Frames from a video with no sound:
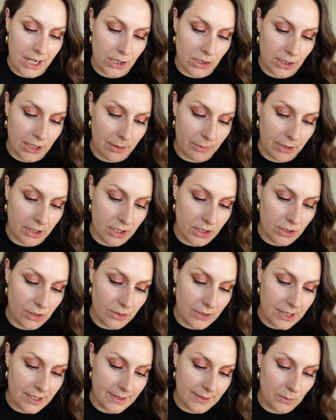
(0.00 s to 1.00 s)
Actually, I'm gonna
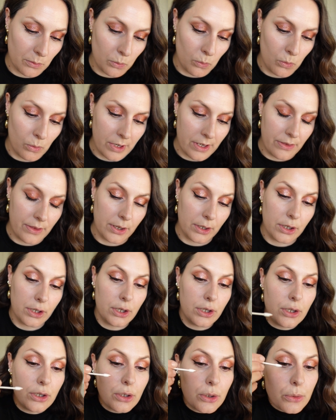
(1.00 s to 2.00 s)
do this with the
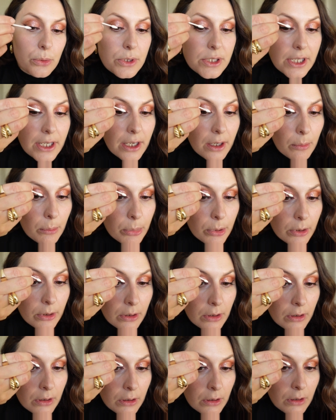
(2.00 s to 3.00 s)
Q-tip.
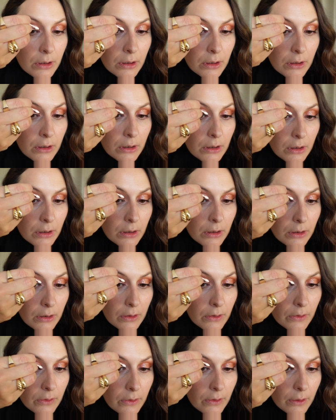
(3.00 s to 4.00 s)

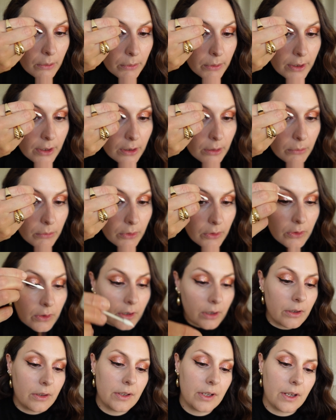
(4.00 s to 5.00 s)
There we go, I'm just
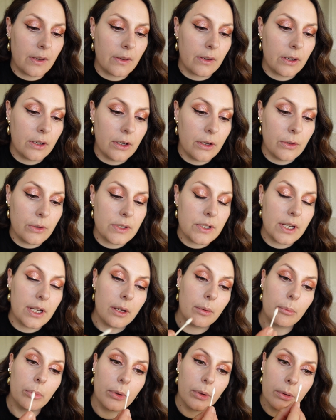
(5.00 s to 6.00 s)
gonna take the
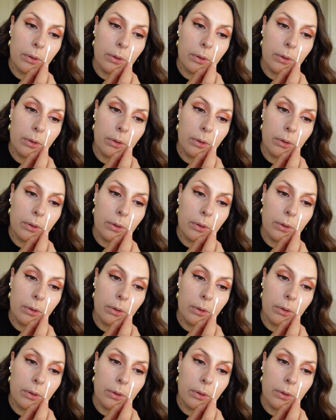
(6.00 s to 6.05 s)
Q-tip